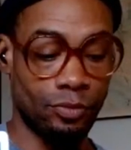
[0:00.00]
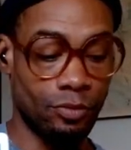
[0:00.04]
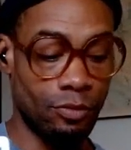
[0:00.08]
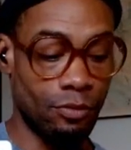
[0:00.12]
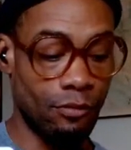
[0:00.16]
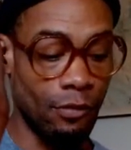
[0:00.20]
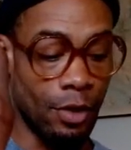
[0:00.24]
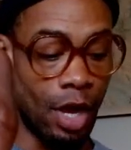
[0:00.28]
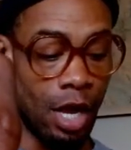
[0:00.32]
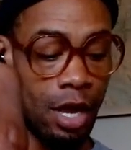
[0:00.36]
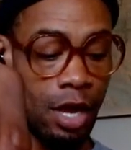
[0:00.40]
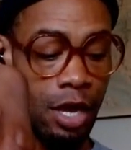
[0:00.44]

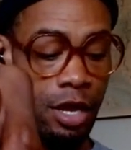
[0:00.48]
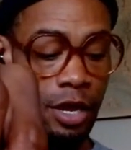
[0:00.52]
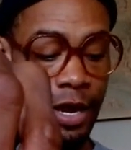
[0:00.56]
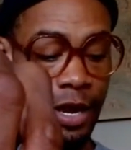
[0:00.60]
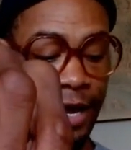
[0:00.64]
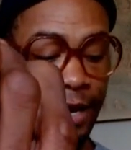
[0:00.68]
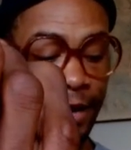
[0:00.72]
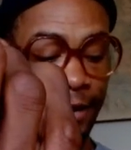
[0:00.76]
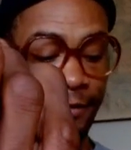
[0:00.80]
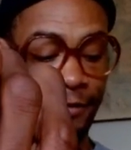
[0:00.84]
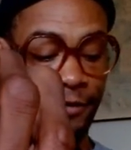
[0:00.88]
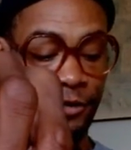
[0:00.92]
You got a
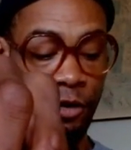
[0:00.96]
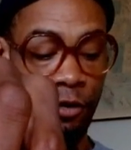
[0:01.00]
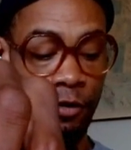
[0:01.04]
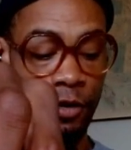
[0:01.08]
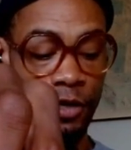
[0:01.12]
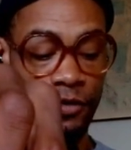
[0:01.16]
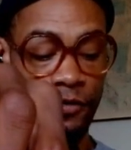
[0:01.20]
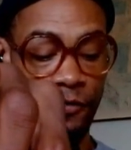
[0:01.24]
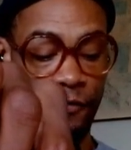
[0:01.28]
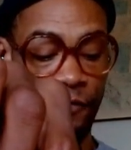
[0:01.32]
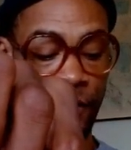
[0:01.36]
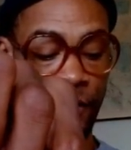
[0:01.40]
Taurus,
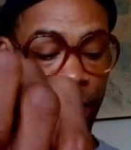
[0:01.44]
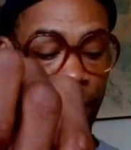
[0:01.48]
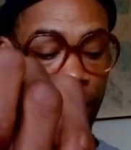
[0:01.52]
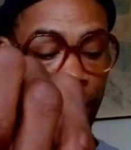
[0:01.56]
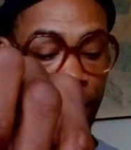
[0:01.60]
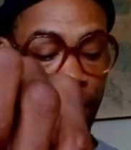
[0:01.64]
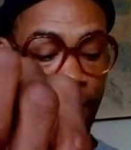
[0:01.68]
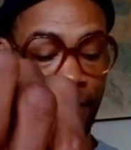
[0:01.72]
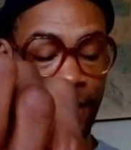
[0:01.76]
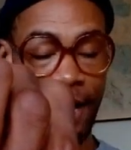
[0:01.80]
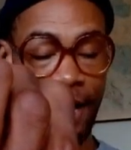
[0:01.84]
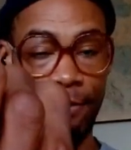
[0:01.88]
Virgo, or
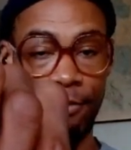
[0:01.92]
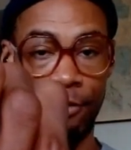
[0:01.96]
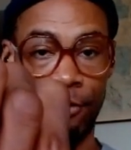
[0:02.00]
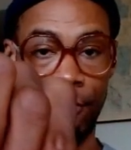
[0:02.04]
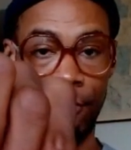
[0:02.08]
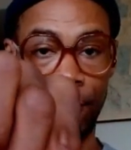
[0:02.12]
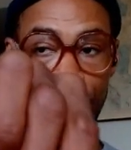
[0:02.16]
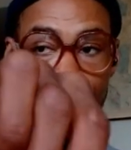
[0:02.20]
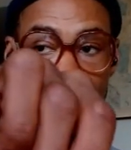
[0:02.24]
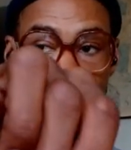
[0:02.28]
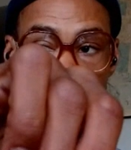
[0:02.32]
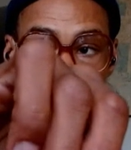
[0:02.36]
Capricorn going
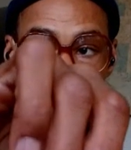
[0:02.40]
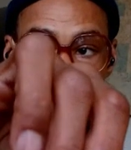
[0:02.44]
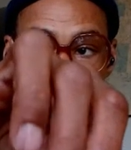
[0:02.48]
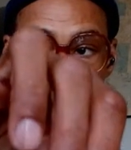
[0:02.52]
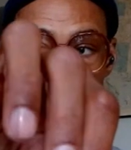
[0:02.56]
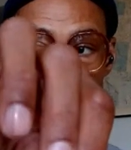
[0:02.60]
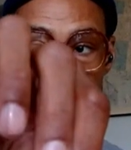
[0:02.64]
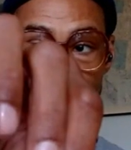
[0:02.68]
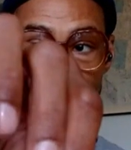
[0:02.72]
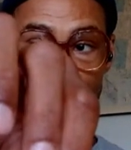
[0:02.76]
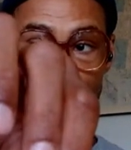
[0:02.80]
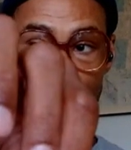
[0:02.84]
to jail. It
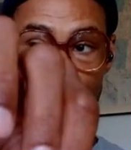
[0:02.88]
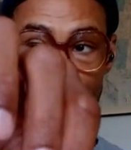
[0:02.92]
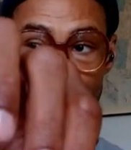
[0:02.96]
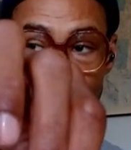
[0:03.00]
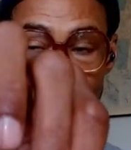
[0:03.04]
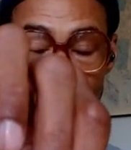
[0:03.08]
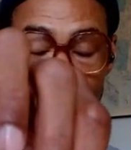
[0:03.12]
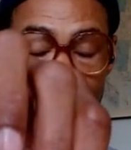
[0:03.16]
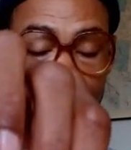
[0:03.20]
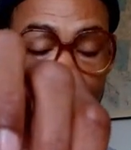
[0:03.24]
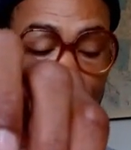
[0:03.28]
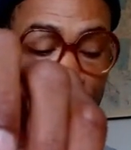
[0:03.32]
could be male or
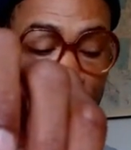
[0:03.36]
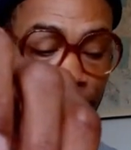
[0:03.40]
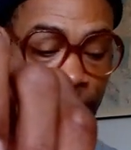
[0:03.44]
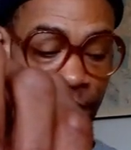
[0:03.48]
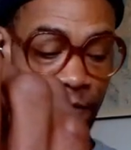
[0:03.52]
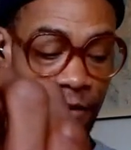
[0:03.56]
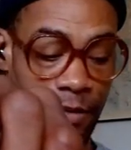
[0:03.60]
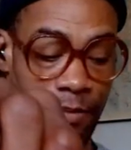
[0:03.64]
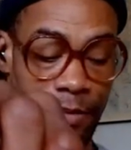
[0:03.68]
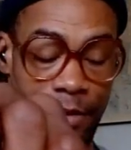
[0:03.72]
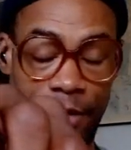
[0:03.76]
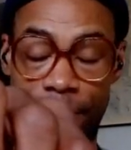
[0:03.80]
female.
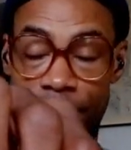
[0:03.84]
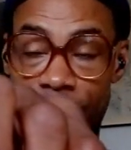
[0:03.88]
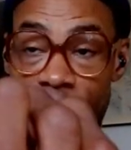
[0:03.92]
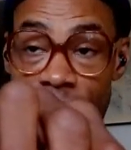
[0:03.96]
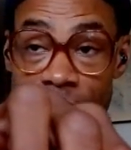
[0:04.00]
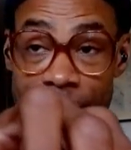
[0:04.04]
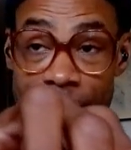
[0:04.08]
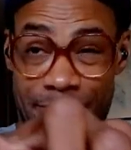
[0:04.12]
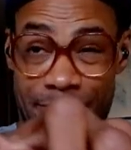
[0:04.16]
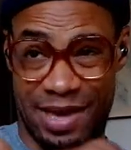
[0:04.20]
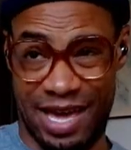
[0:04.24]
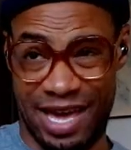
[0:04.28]
Does it
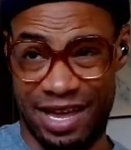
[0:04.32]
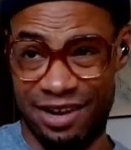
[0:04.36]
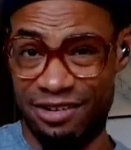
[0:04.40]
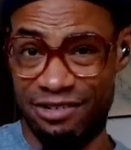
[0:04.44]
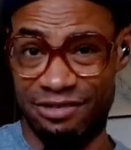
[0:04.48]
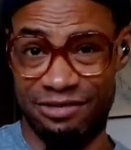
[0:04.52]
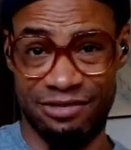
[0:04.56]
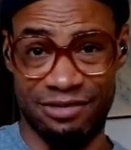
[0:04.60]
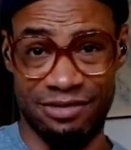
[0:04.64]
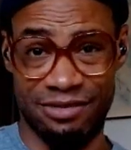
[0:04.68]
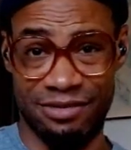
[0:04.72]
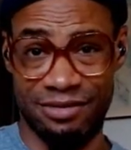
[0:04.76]
matter?
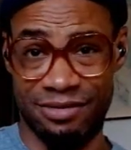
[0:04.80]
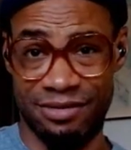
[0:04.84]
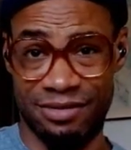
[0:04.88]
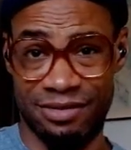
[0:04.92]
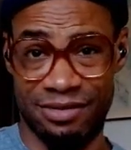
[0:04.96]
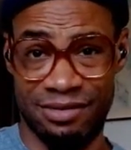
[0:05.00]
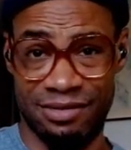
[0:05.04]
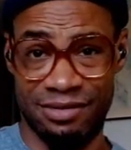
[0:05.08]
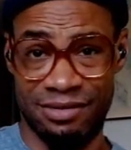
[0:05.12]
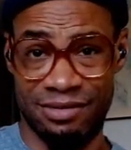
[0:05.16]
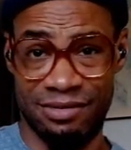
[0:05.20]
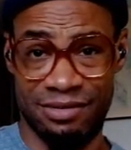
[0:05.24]

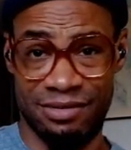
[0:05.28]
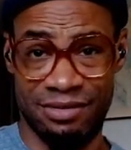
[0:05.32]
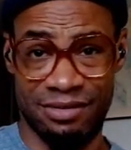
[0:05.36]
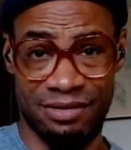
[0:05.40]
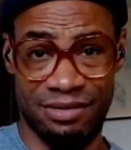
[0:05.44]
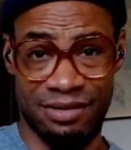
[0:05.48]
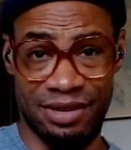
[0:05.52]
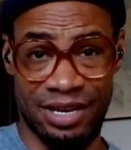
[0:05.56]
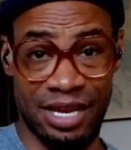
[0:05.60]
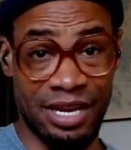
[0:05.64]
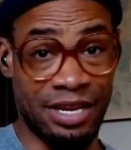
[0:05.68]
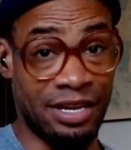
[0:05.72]
It
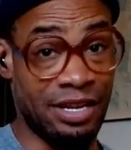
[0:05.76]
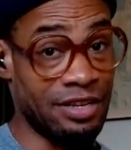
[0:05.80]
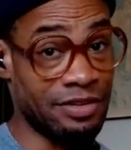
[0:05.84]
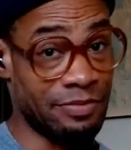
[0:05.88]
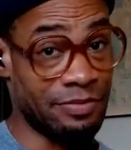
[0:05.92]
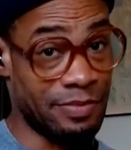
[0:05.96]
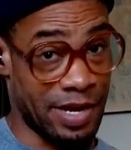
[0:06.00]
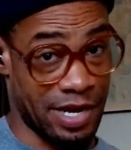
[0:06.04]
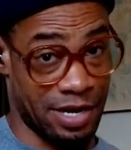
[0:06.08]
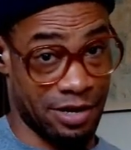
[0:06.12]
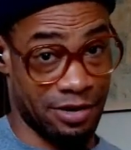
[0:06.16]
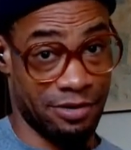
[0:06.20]
does matter
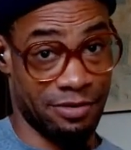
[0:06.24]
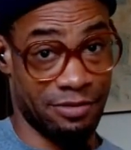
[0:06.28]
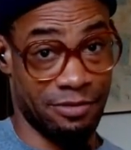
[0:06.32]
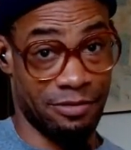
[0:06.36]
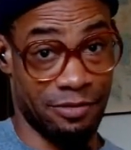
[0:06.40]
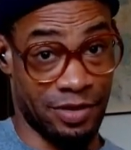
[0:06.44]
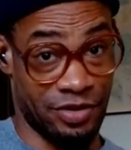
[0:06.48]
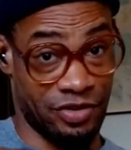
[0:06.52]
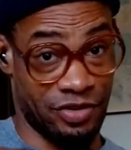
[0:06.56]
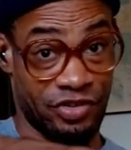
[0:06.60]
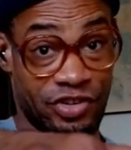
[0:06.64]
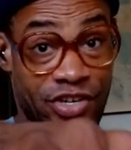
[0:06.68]
which jail
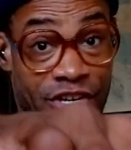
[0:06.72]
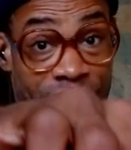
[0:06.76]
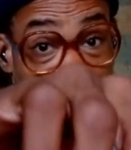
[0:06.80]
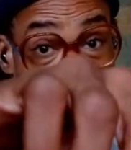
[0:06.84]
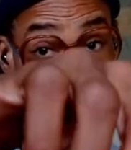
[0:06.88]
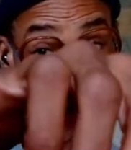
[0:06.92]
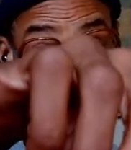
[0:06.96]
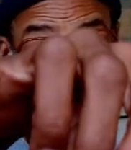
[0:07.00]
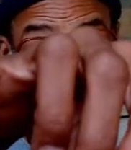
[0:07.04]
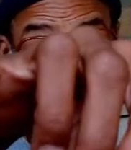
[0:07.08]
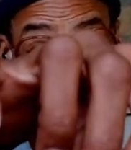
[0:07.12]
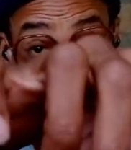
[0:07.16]
you go to.
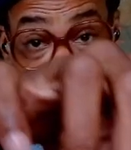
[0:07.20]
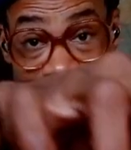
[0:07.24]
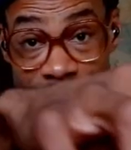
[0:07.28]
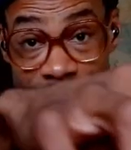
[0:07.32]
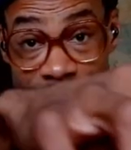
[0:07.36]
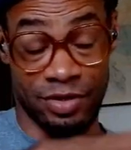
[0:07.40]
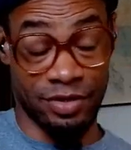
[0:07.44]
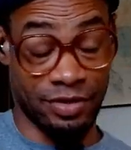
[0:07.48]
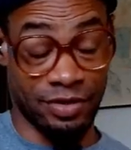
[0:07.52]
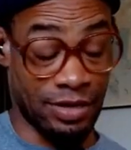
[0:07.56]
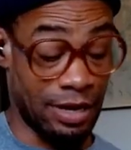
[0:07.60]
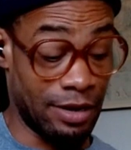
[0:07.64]
Because I
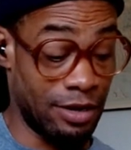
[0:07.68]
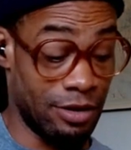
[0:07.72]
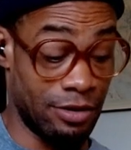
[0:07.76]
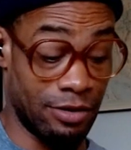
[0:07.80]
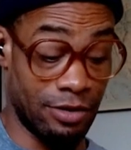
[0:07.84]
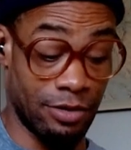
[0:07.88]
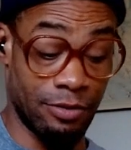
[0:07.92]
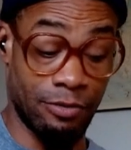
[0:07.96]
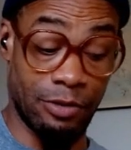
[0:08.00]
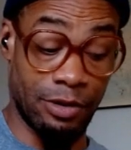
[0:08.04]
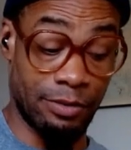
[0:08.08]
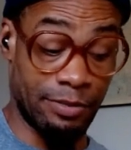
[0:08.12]
hear the
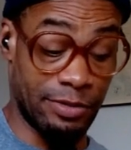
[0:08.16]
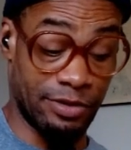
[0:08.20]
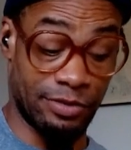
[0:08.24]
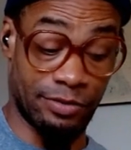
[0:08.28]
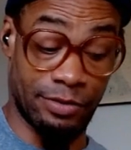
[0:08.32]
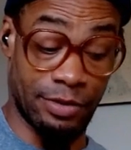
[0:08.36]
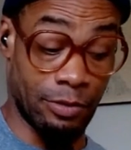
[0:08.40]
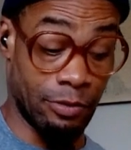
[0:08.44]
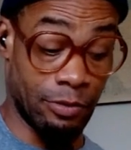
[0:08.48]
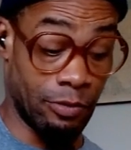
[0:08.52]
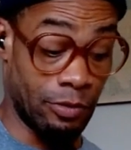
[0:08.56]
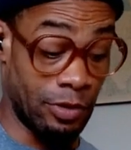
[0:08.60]
women's, the
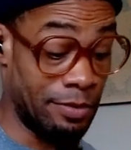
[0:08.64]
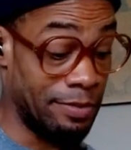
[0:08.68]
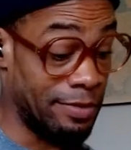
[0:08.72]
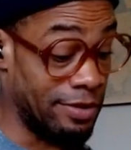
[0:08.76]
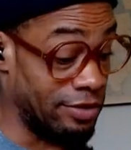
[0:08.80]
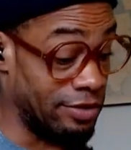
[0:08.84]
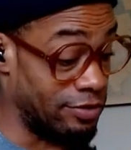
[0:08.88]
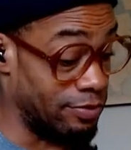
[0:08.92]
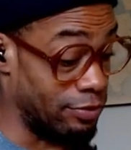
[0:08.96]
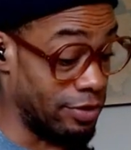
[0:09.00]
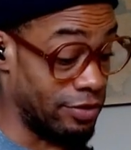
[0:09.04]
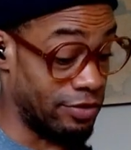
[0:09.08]
women's
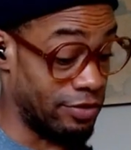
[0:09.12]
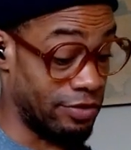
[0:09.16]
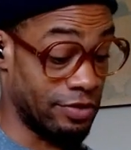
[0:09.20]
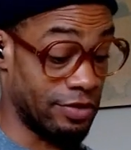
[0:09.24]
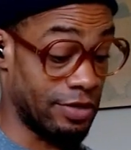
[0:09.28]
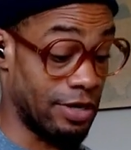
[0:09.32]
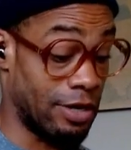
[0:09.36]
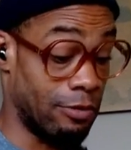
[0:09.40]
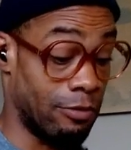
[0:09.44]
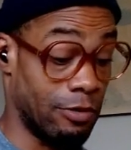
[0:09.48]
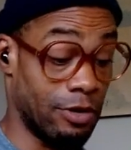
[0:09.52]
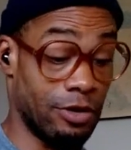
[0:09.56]
prisons are
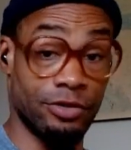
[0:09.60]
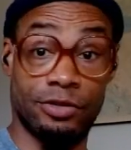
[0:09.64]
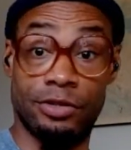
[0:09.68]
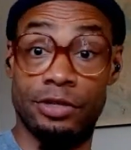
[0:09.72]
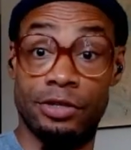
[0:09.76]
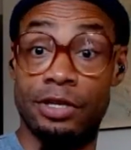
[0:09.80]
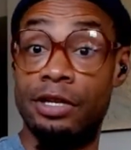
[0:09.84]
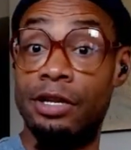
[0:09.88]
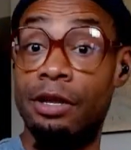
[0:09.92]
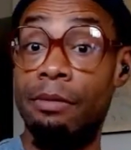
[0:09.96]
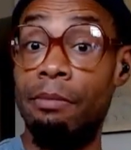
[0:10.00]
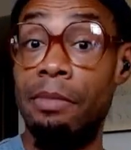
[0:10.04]
worse than the
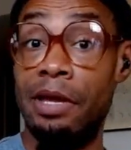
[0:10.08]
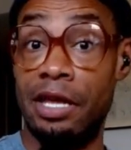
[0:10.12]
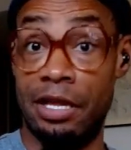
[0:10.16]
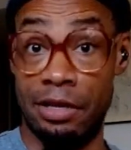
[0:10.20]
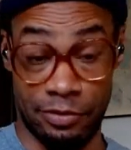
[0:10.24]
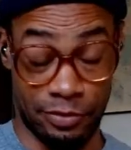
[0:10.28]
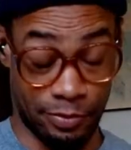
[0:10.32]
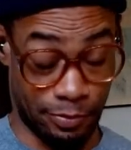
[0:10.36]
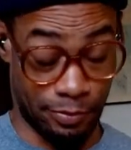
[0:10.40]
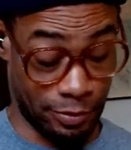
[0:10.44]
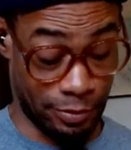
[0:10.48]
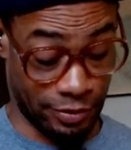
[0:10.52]
men's
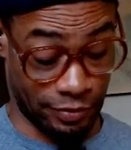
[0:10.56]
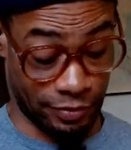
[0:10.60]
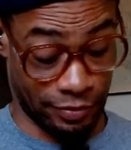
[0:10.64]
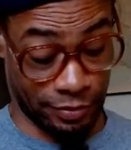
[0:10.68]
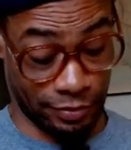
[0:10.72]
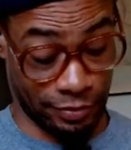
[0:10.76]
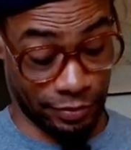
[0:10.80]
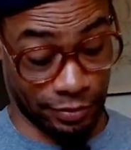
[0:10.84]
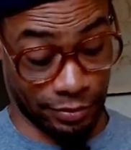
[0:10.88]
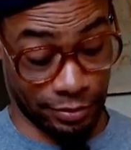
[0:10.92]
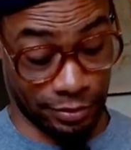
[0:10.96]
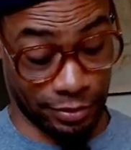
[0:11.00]
prisons.
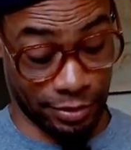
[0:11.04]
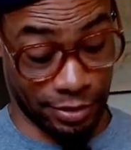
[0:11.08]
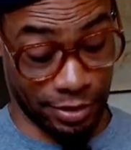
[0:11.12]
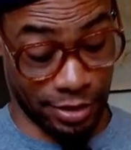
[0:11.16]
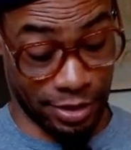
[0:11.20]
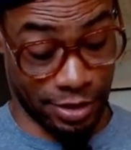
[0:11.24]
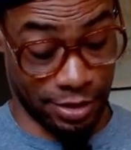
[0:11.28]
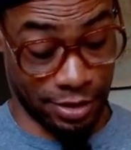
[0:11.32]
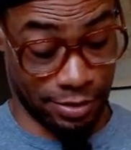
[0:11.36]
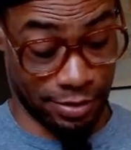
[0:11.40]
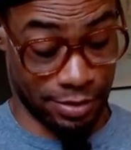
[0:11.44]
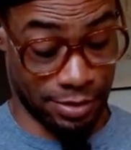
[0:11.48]
Yeah.
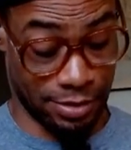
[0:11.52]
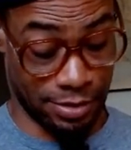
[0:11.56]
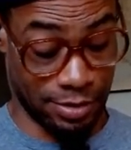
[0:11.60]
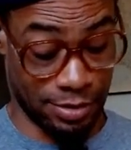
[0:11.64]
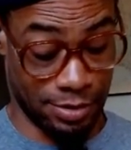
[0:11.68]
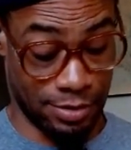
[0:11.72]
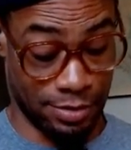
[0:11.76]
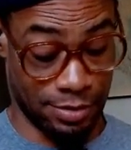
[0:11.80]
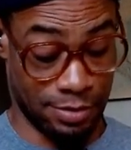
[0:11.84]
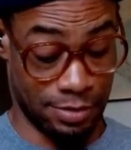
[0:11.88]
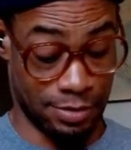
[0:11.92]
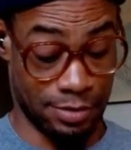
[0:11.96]

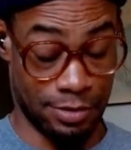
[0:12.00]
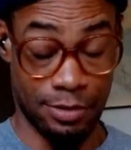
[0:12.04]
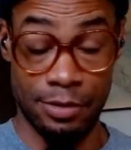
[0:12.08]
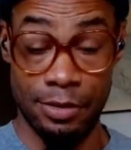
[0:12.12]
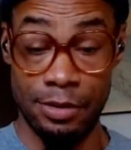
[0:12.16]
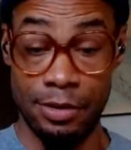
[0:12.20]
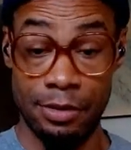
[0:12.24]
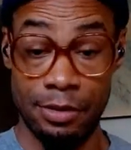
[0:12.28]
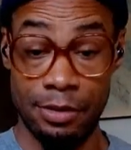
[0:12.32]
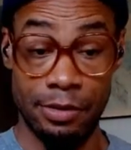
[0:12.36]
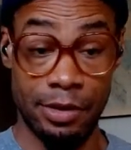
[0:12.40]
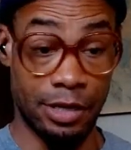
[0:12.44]
You know
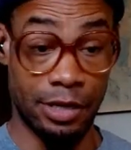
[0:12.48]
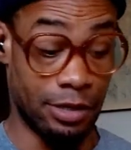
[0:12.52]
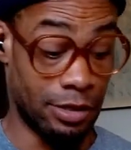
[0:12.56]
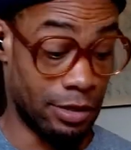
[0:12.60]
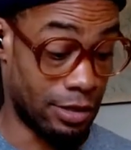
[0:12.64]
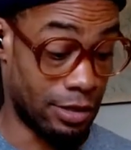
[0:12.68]
the card.